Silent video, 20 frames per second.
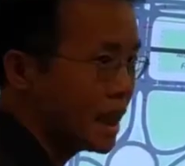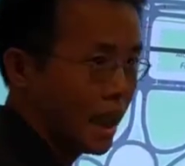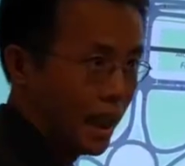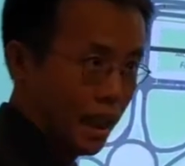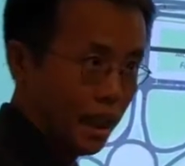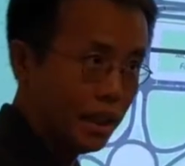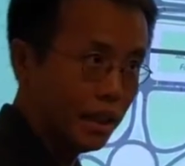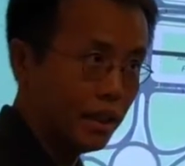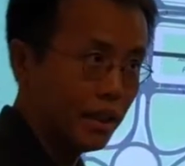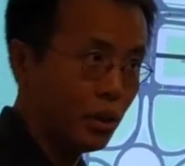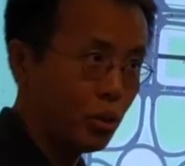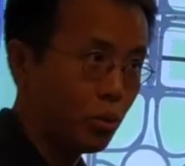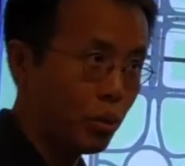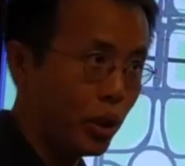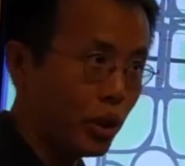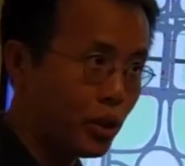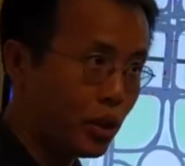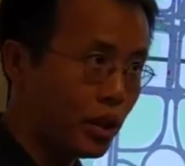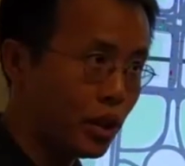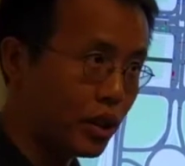this,
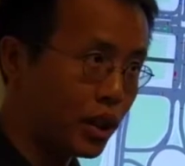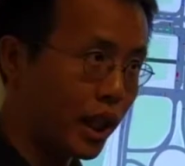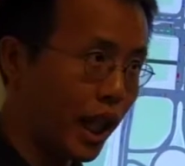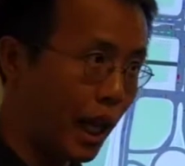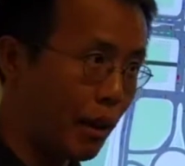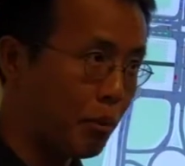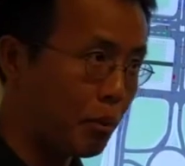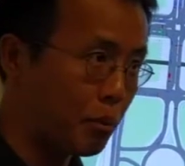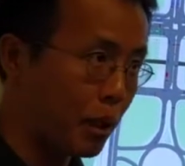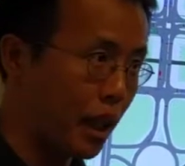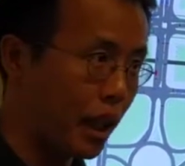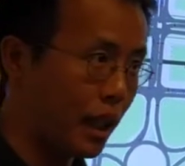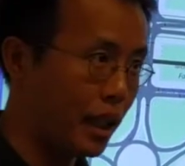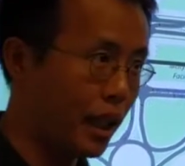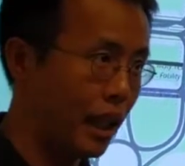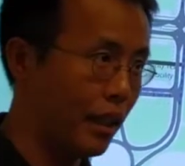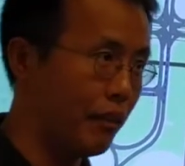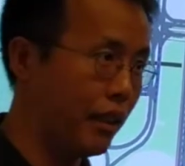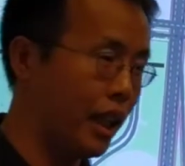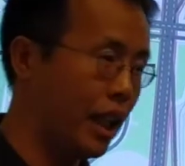with this
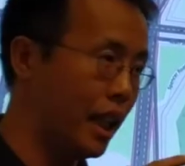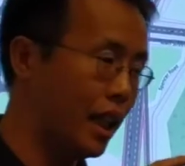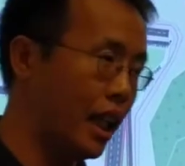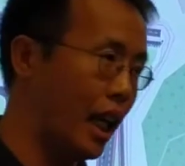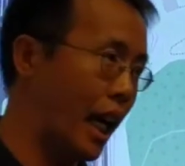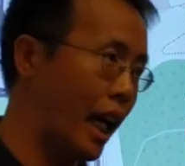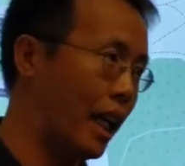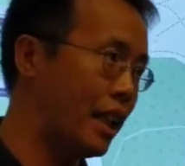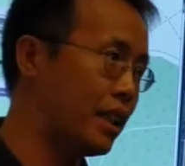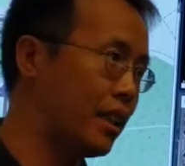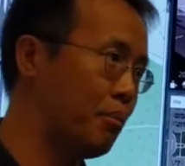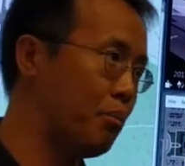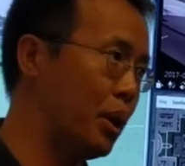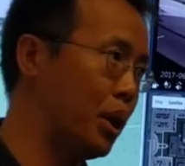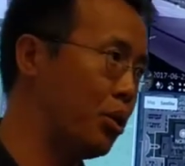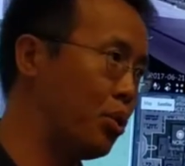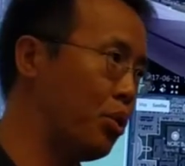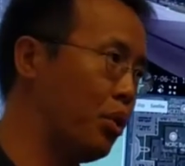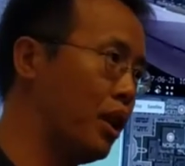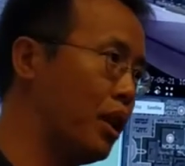capability of interaction
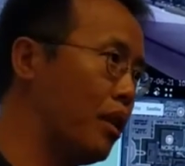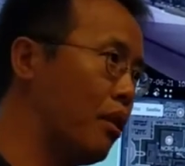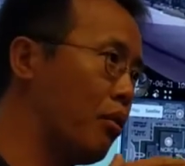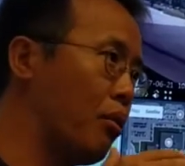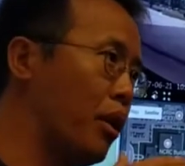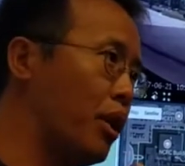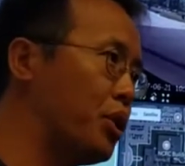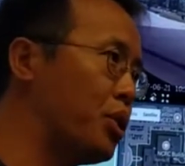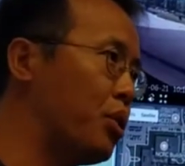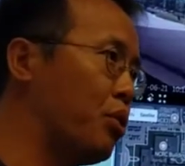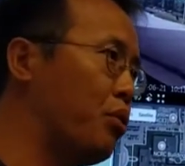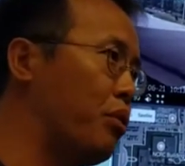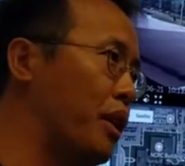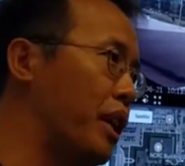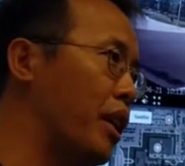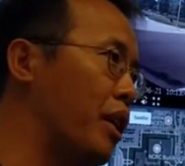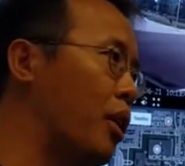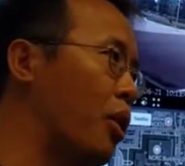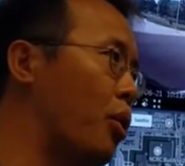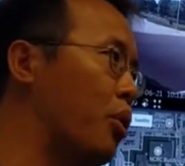between the virtual
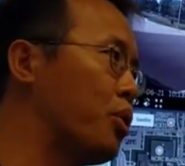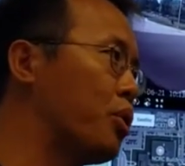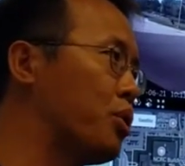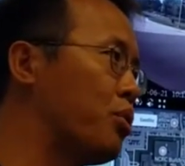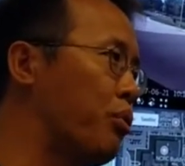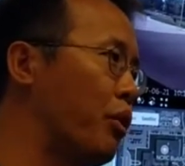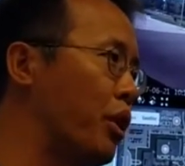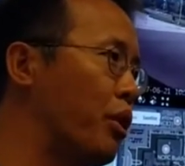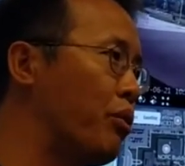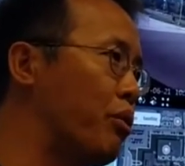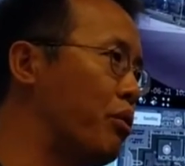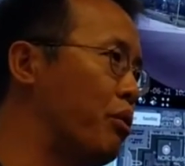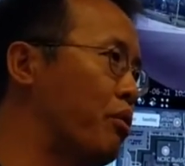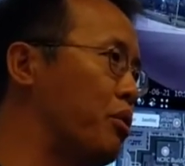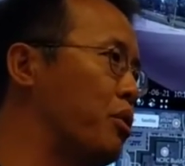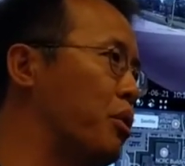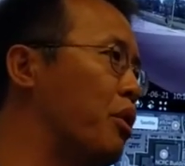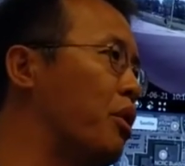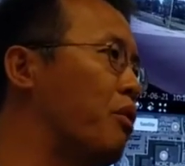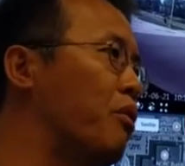vehicles,
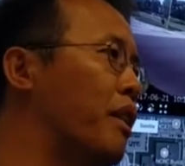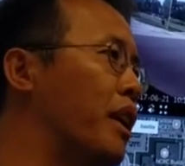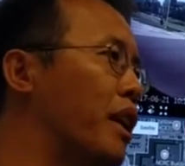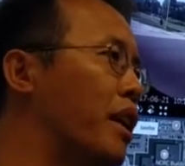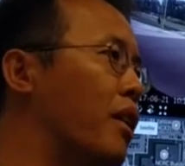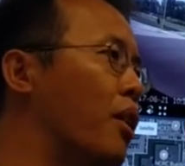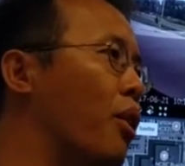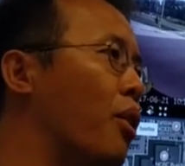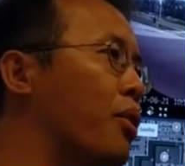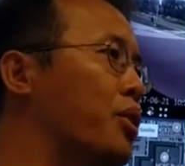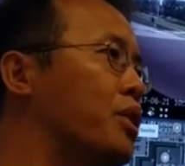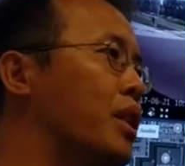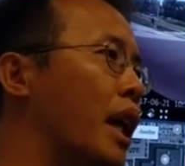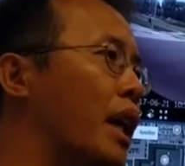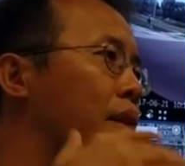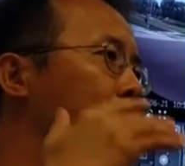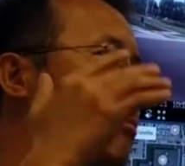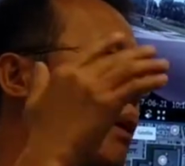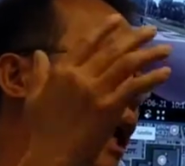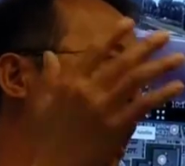real vehicles,
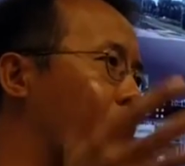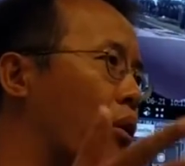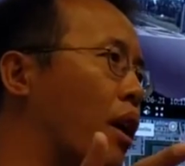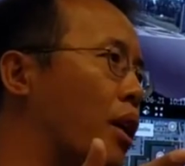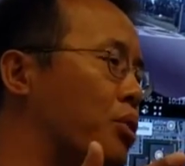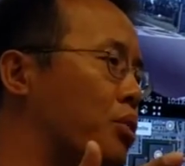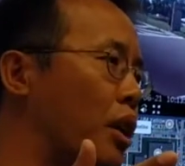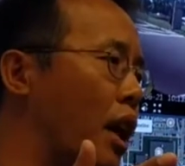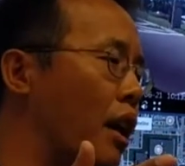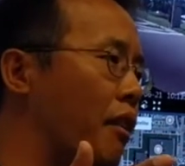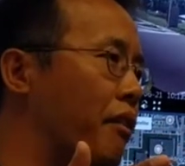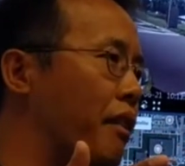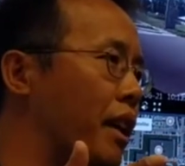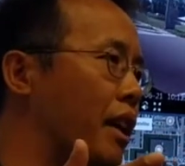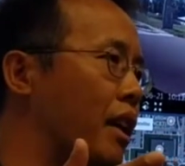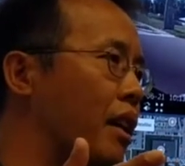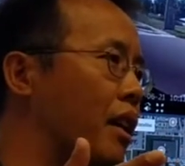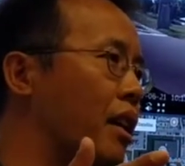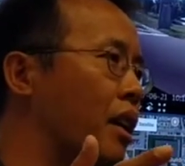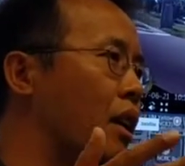and background
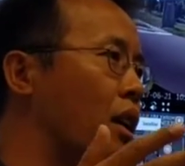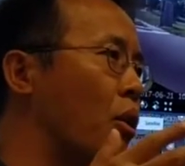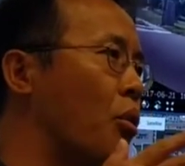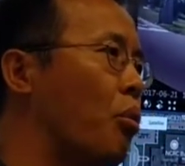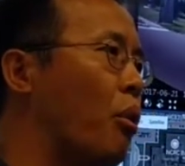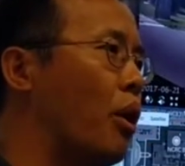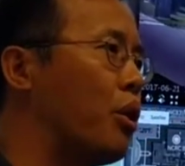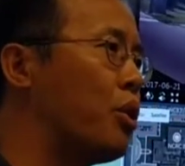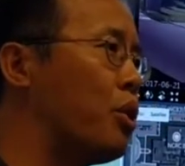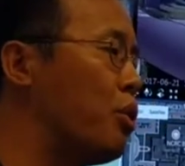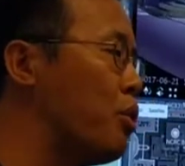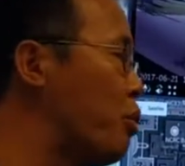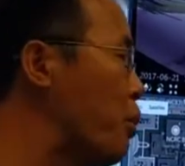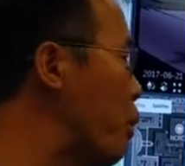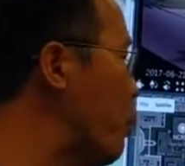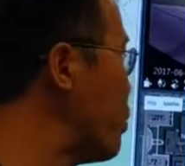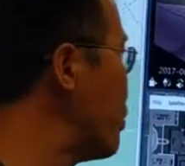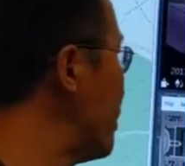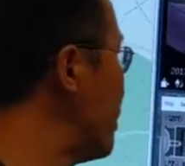traffic, what you will